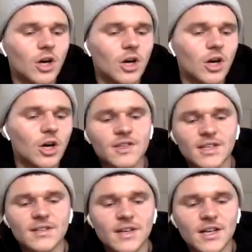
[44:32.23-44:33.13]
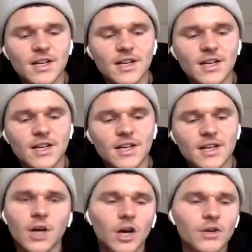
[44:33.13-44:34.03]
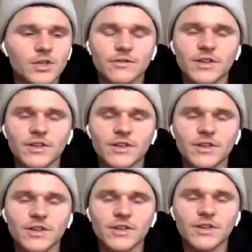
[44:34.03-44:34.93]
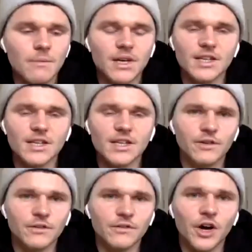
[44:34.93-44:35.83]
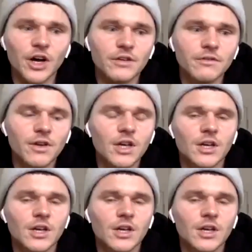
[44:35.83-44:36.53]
oh, have you seen today's workout? I just finished it in 10 minutes 55.